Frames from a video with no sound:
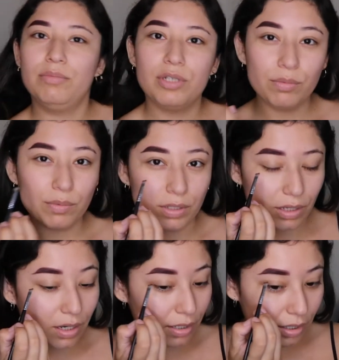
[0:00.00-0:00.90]
Trying really
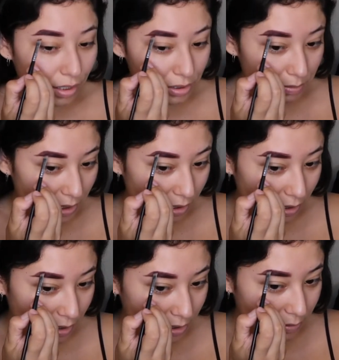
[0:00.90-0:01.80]
hard not to block you
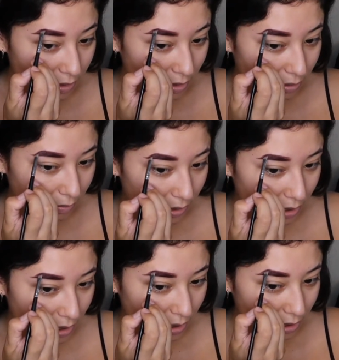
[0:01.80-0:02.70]
guys, but I'm
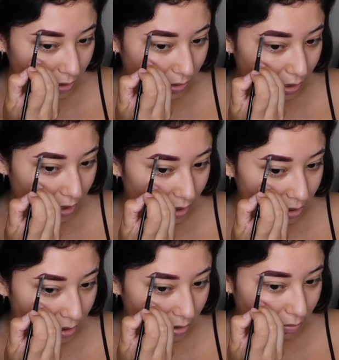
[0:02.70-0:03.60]
blind, so I can't
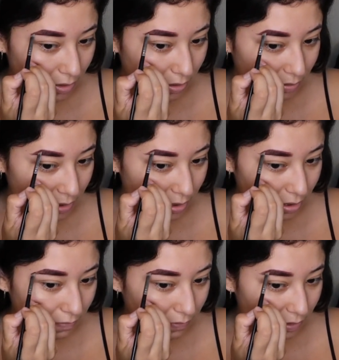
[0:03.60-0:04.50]
see the mirror when it's
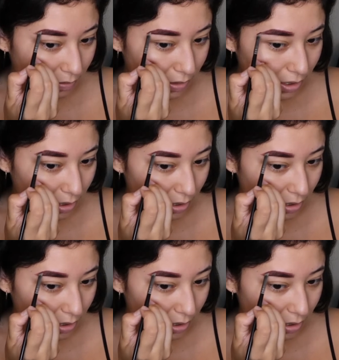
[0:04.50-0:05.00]
that far away.